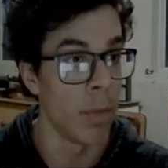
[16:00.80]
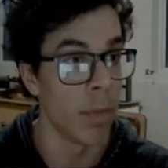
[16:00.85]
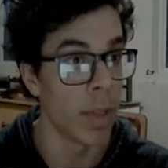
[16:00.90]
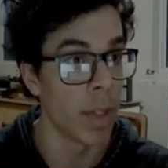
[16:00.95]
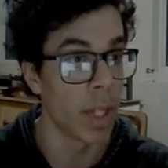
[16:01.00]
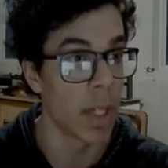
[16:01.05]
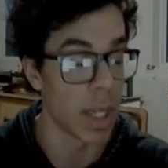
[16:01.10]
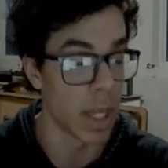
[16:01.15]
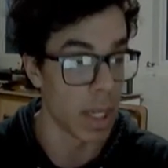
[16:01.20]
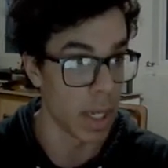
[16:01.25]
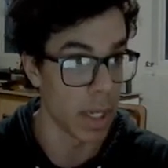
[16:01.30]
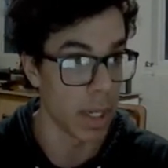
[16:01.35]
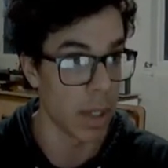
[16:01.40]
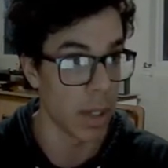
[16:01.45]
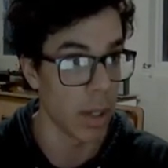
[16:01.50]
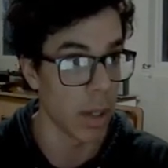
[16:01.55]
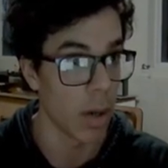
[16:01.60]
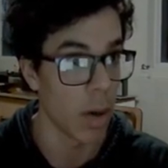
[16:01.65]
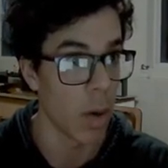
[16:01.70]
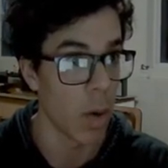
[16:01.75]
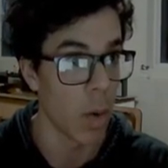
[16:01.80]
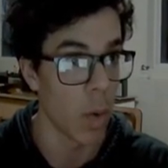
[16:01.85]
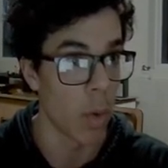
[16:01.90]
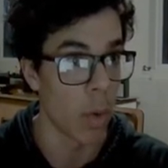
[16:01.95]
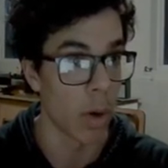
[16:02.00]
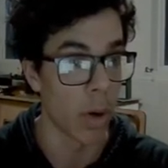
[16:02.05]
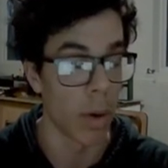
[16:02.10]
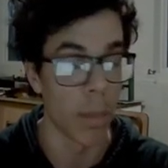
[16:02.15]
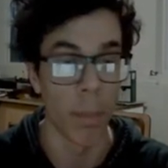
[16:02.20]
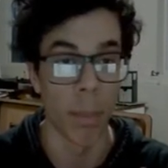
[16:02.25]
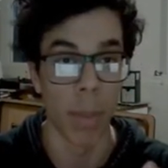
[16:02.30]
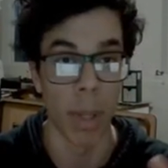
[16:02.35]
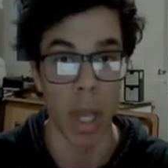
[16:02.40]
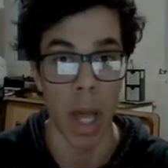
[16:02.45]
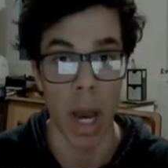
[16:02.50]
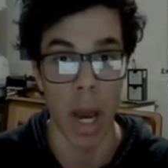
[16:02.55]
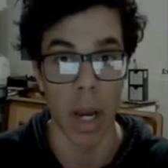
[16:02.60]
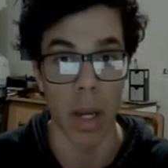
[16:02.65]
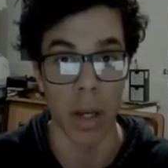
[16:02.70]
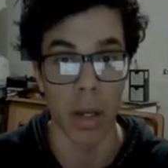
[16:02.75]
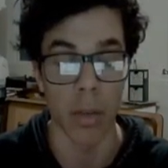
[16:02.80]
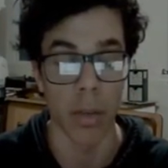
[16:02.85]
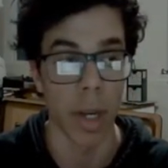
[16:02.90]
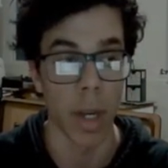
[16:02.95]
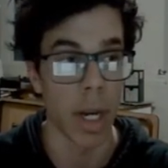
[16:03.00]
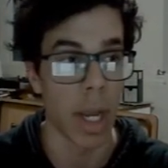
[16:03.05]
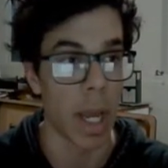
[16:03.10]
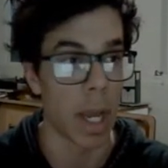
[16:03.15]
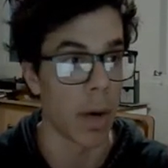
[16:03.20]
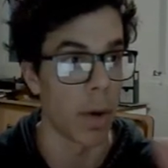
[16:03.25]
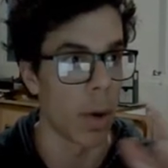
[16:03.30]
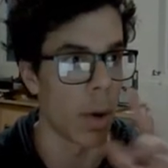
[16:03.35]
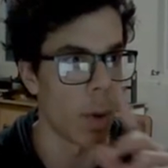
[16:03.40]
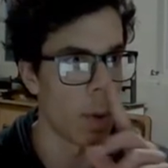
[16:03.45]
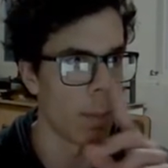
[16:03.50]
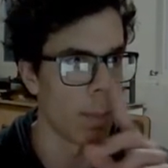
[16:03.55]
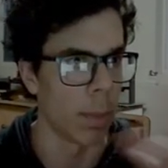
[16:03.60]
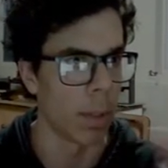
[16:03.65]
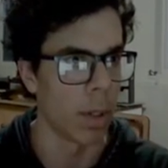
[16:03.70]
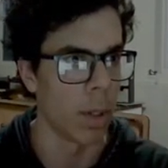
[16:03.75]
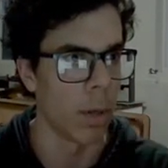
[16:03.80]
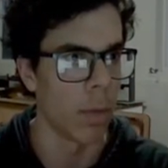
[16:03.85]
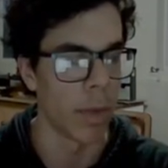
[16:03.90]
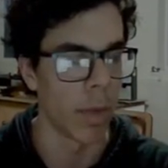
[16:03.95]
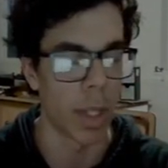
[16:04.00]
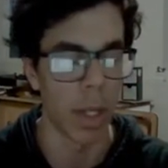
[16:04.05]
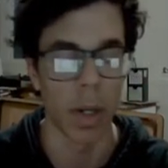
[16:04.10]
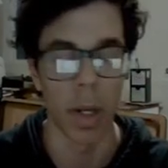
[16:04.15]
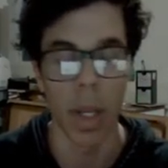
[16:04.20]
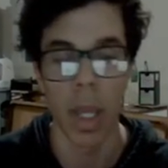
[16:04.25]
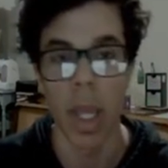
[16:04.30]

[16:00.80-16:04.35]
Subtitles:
the king or block, right? I don't know, I'm looking over there.